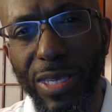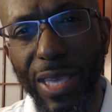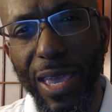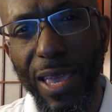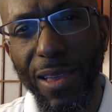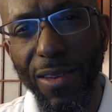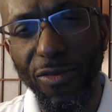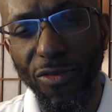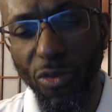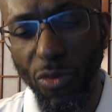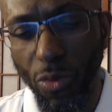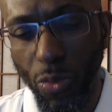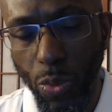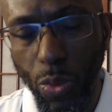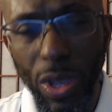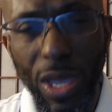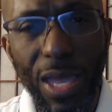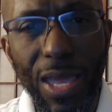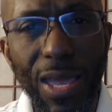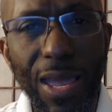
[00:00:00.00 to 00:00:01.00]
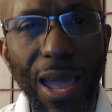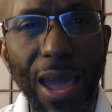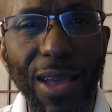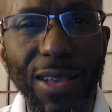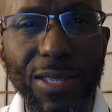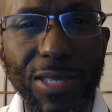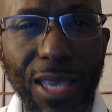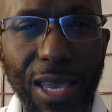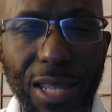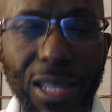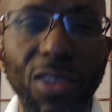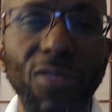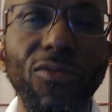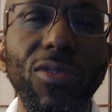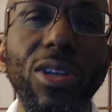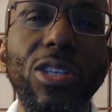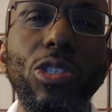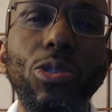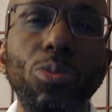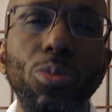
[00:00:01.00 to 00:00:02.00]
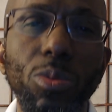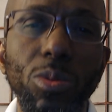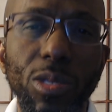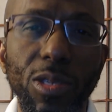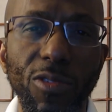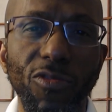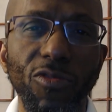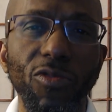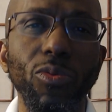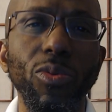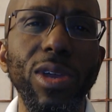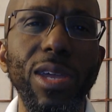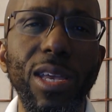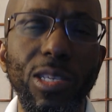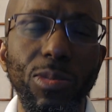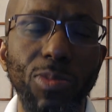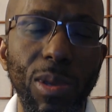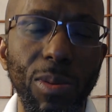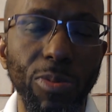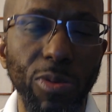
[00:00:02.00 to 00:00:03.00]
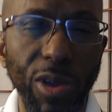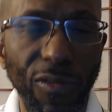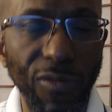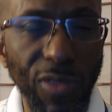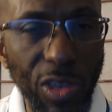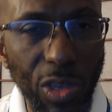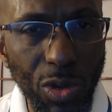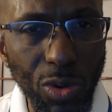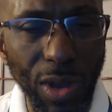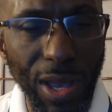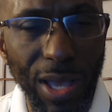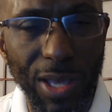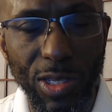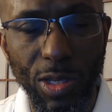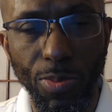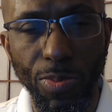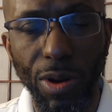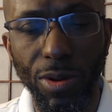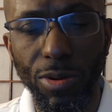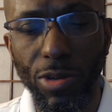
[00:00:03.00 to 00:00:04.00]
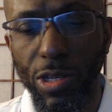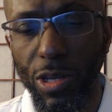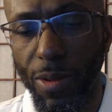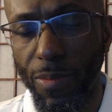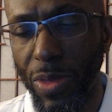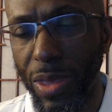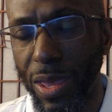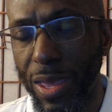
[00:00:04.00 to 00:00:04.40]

if we as individuals, if we as people, if you as a person